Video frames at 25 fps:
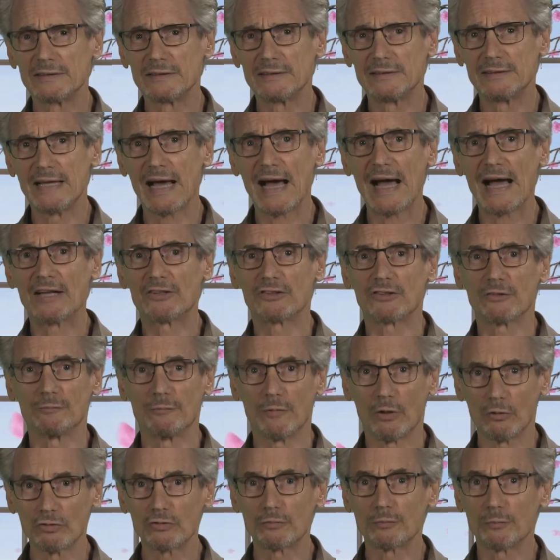diets of
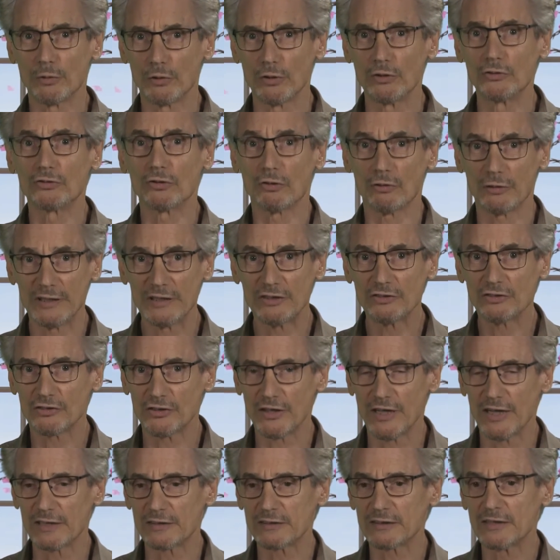most birds are
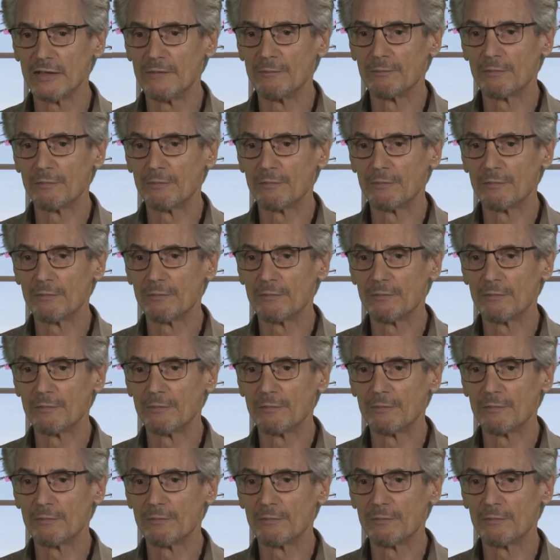insects.